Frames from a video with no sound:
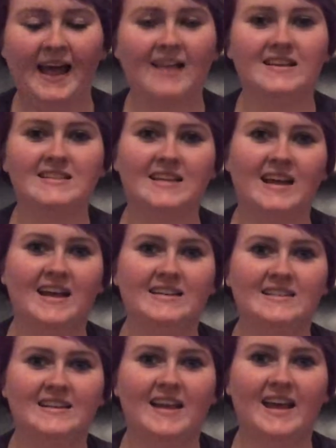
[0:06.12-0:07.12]
Alex and I
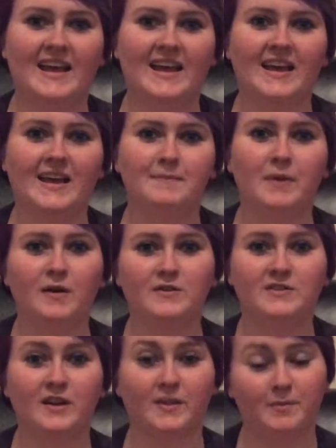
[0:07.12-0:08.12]
did a
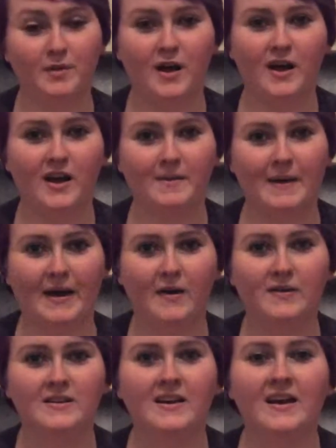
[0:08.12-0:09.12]
post on the blog
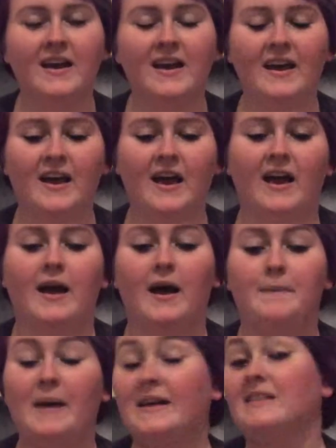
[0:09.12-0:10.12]
about
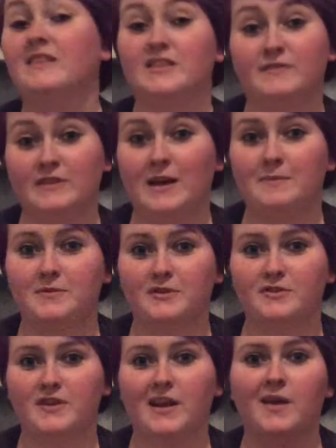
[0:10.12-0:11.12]
packing list for top
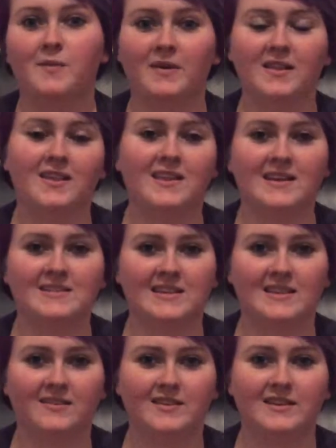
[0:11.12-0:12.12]
surgery, and one of the things
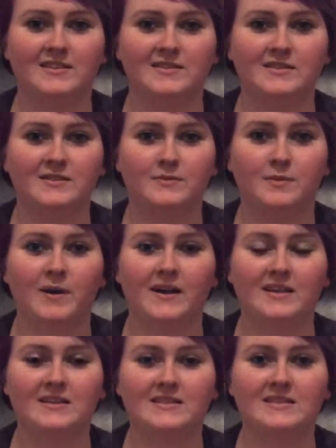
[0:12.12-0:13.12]
in the list
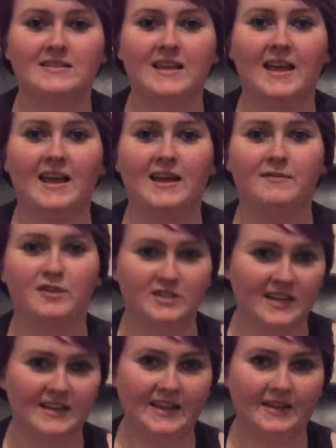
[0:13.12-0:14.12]
was a first
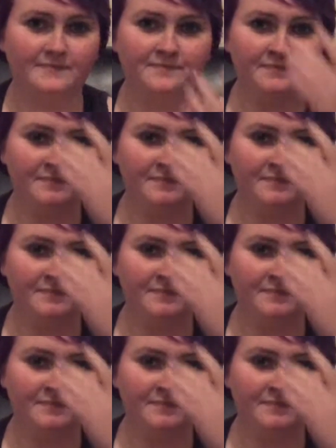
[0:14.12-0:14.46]
aid kit.